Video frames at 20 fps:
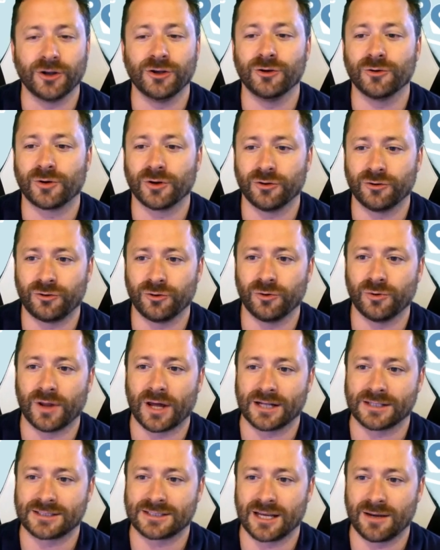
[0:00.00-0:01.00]
you can do
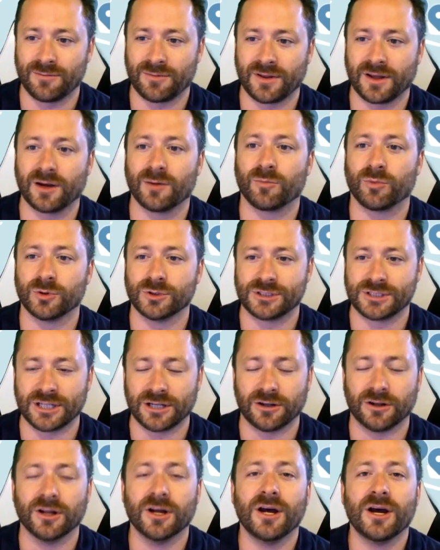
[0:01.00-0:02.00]
that. Same thing in
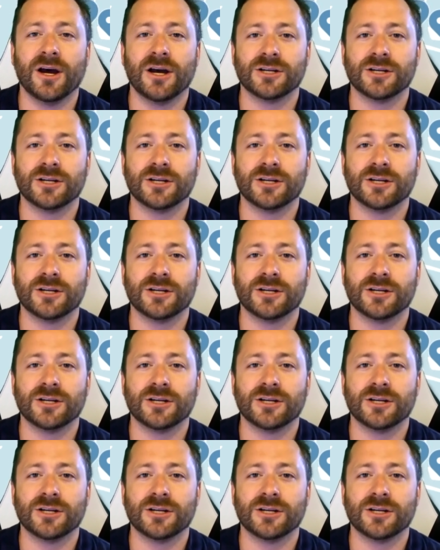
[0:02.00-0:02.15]
Brazil.